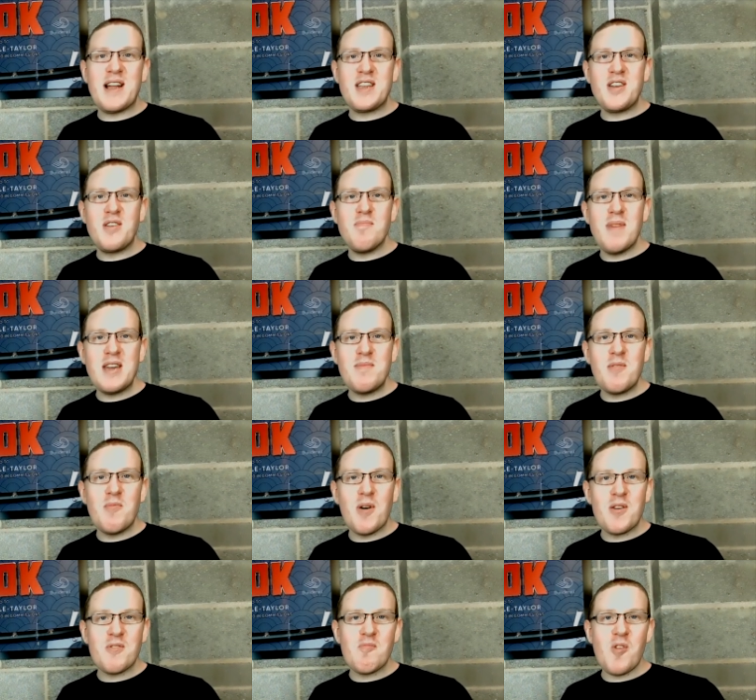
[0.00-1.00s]
and you may be
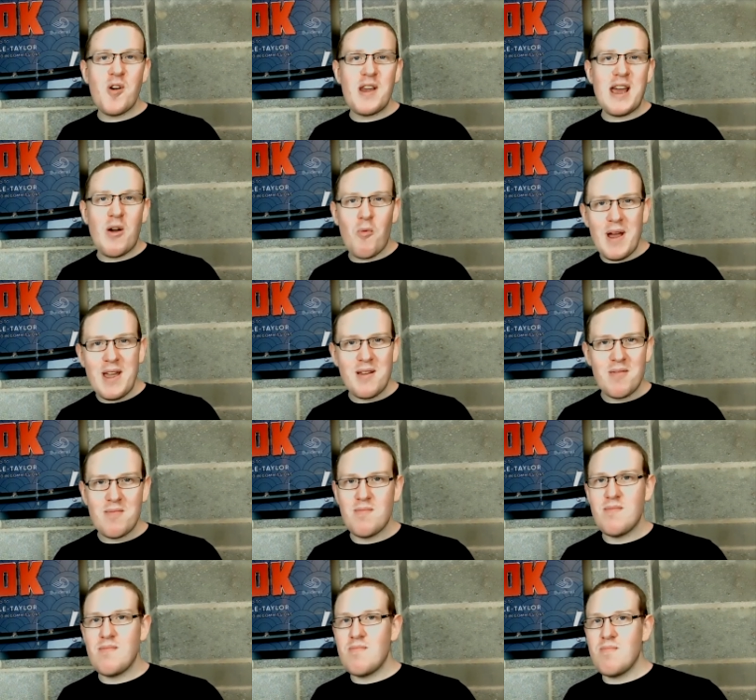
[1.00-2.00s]
wondering right now, wait,
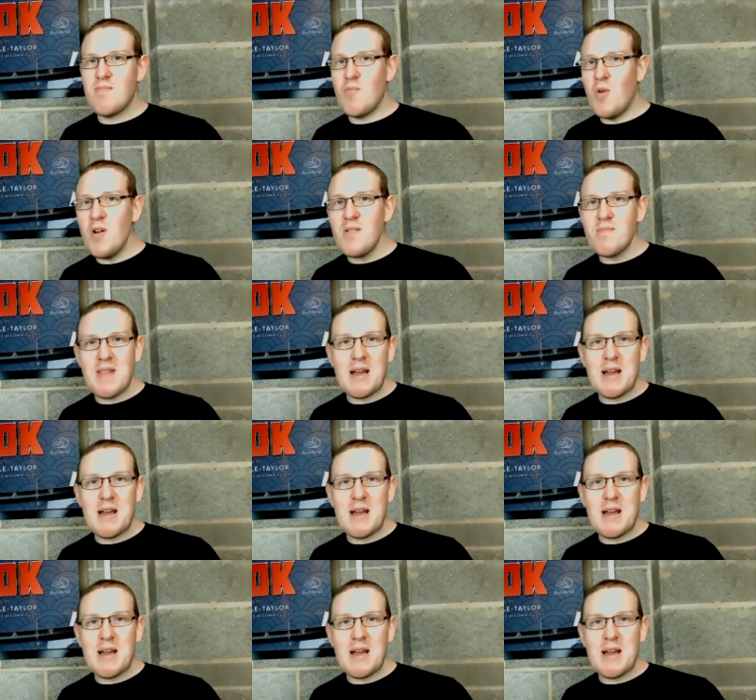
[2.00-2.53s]
what?